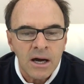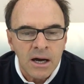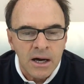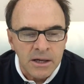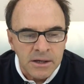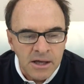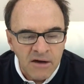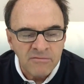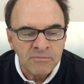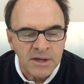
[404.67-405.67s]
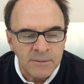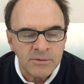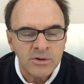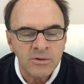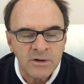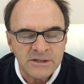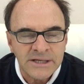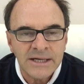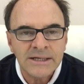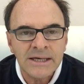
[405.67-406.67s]
enough people who are
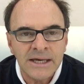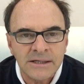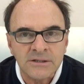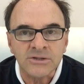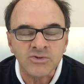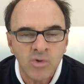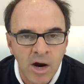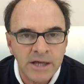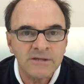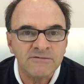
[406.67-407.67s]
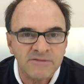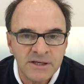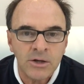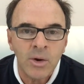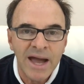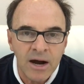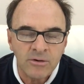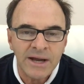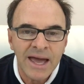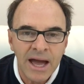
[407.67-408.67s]
dedicated to trying to figure out
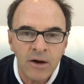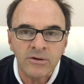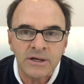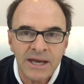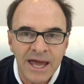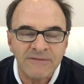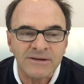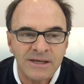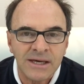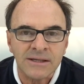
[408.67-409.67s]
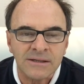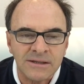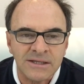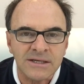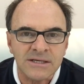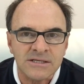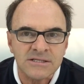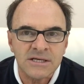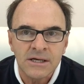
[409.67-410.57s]
how to navigate these